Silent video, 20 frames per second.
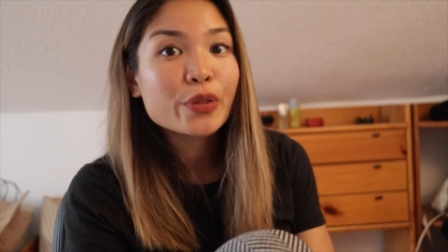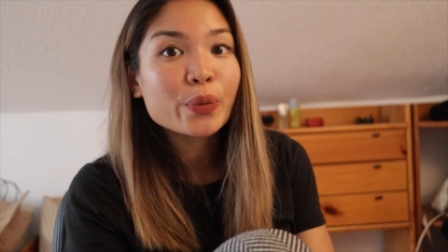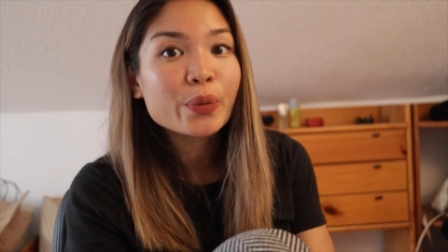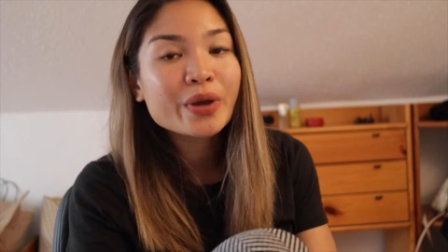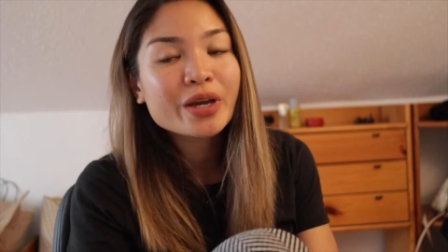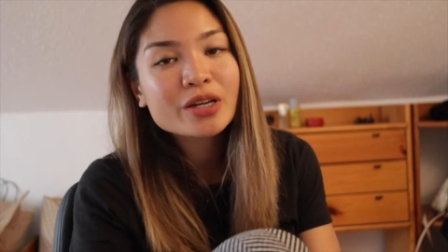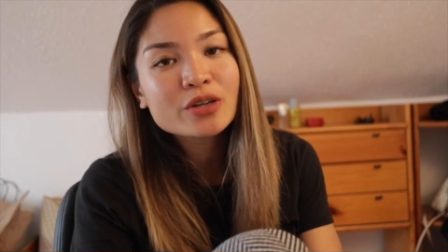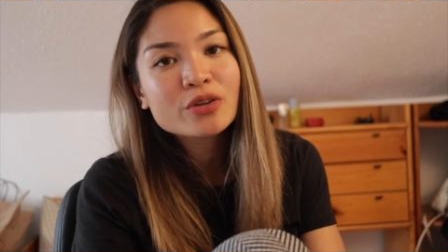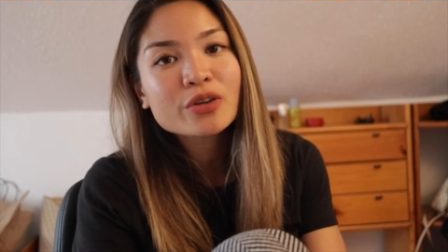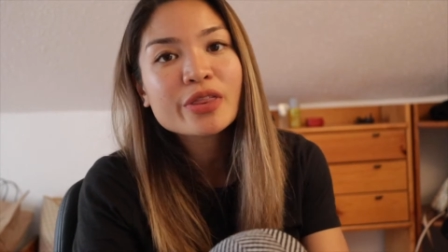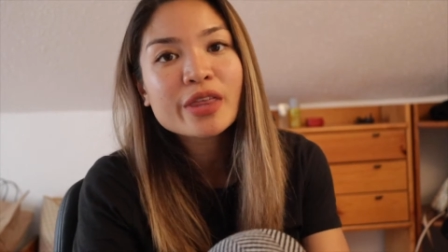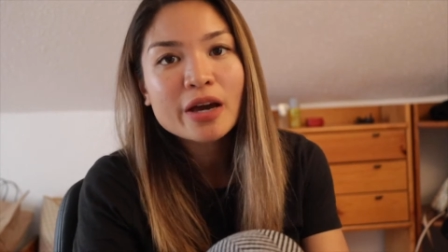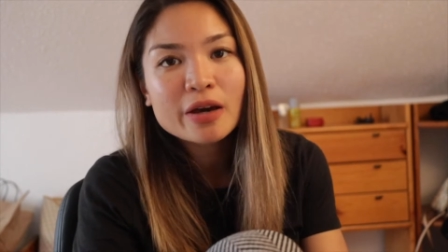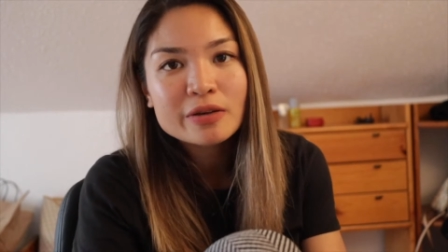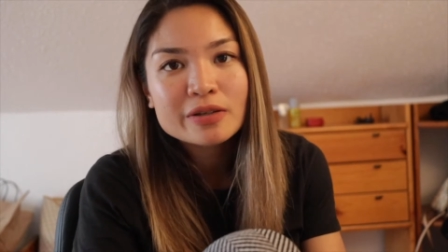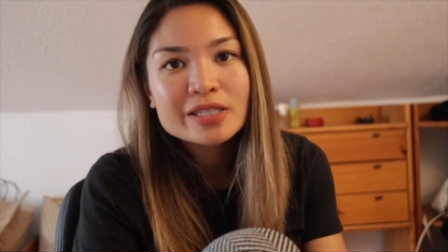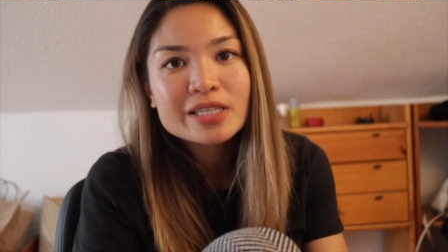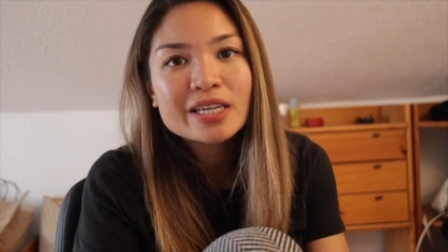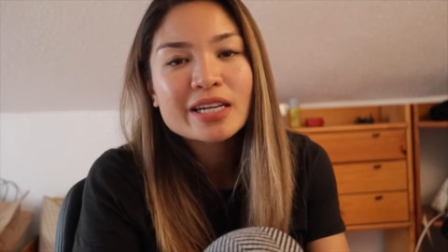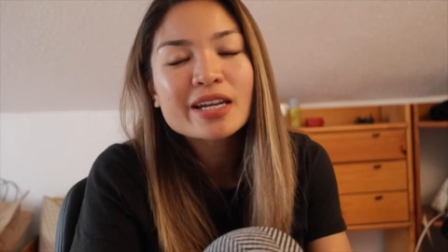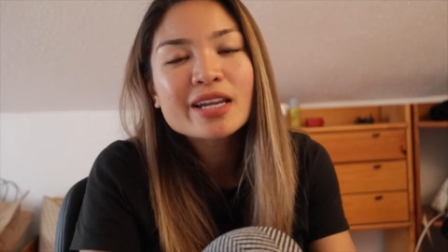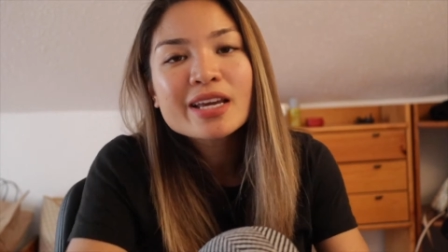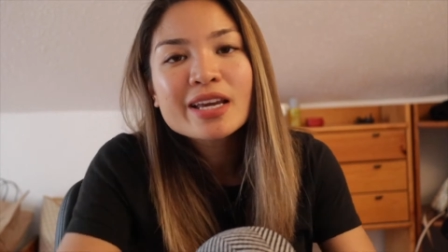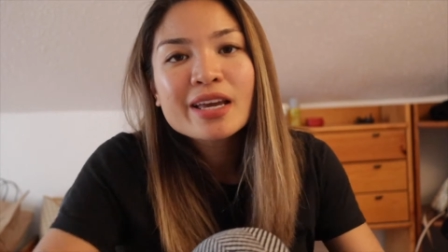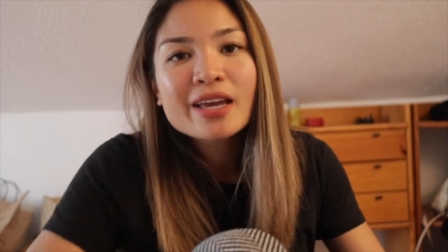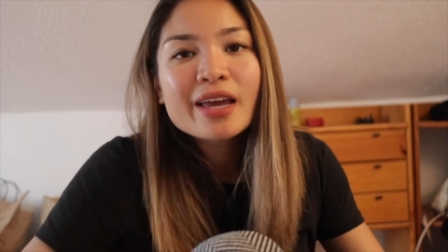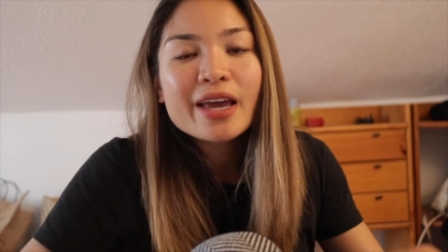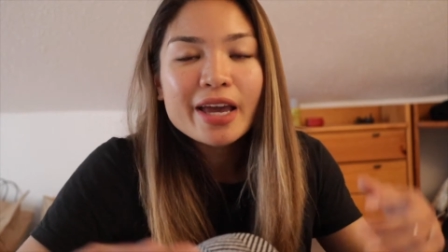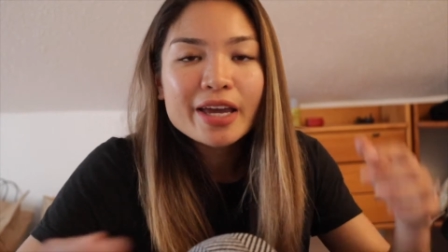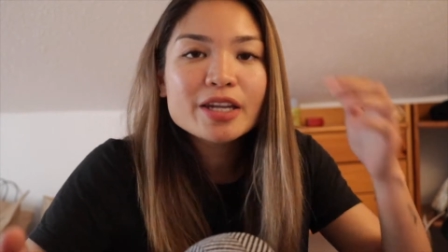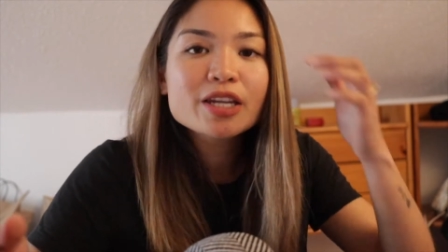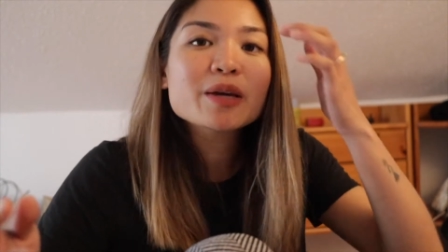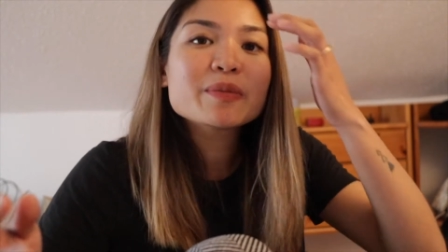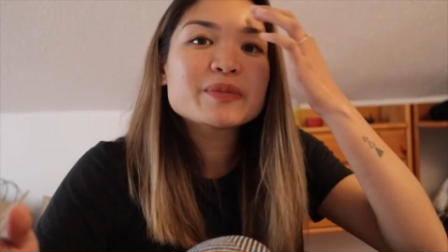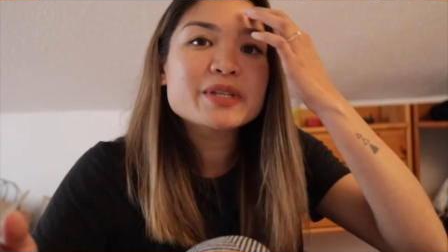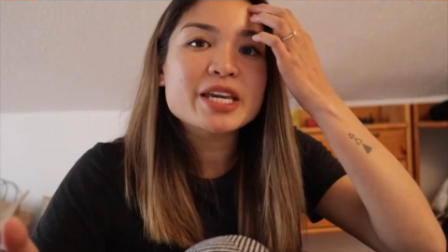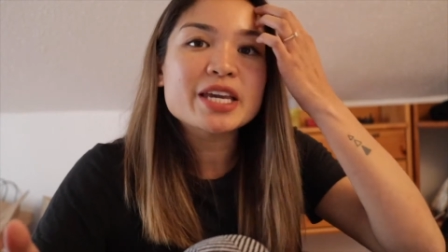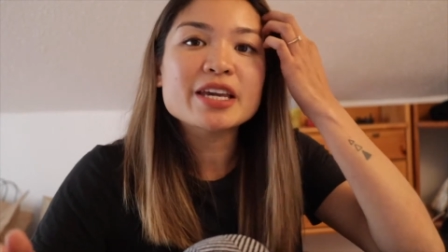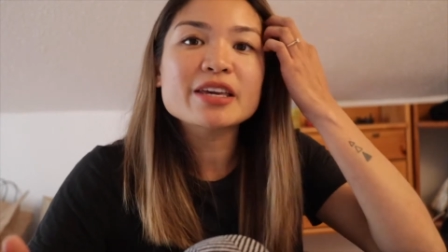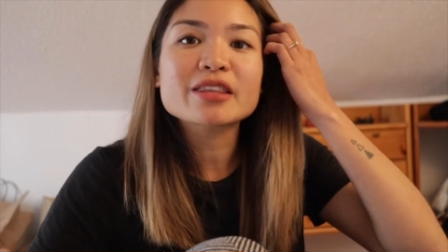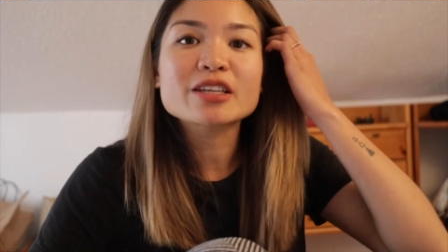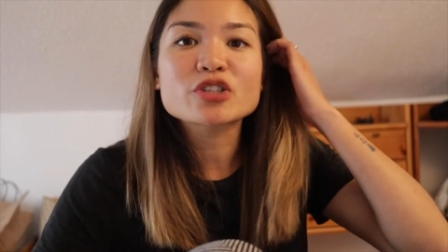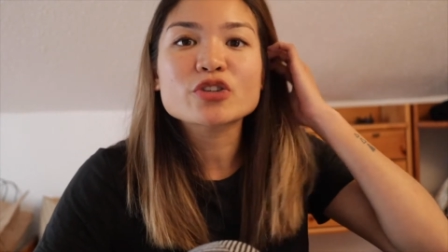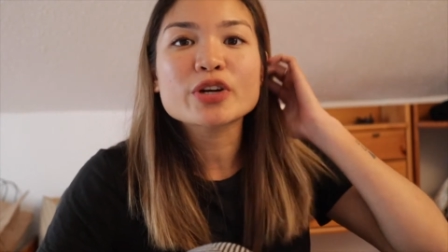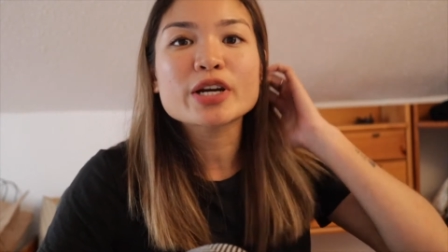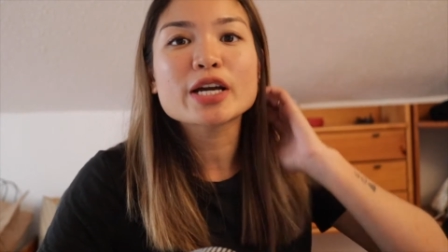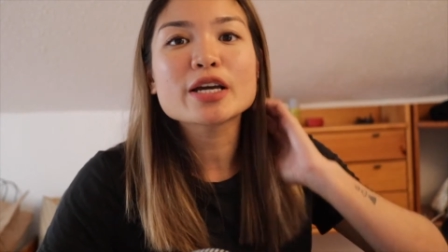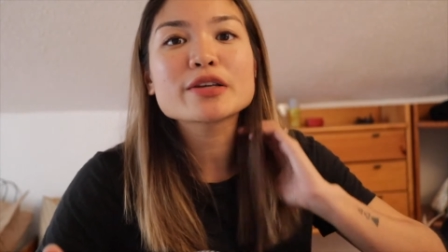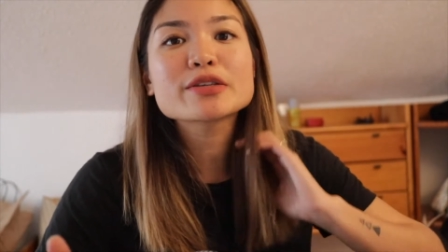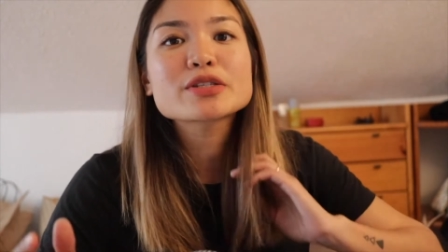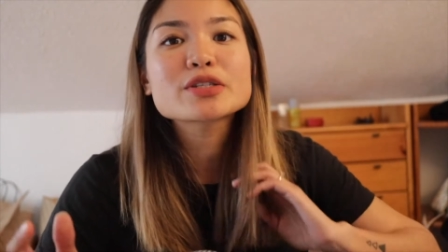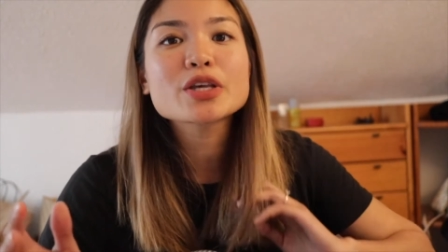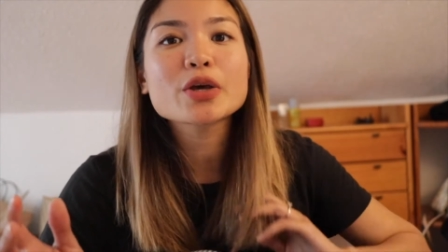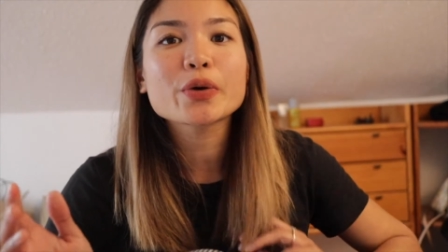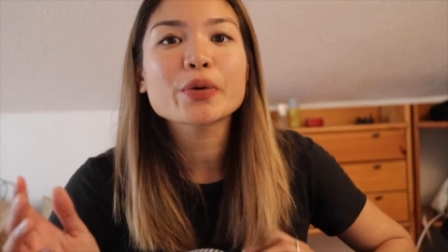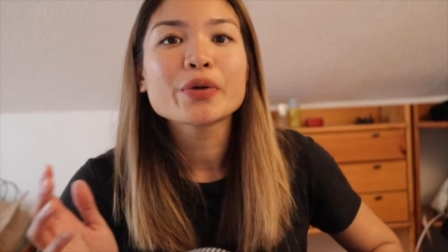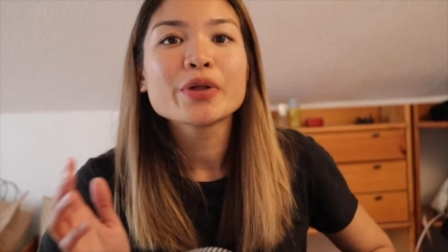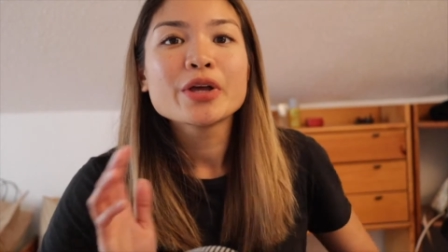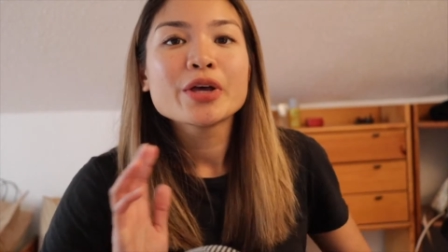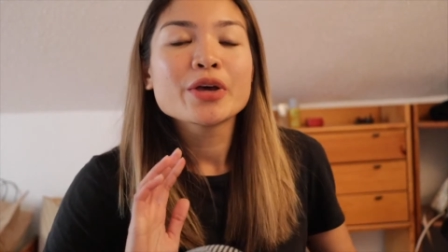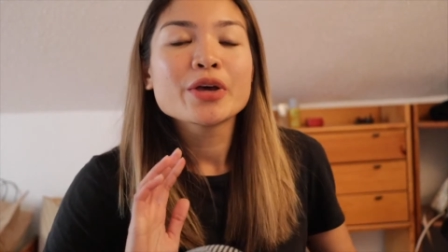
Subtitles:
300,000 end up taking the trail. So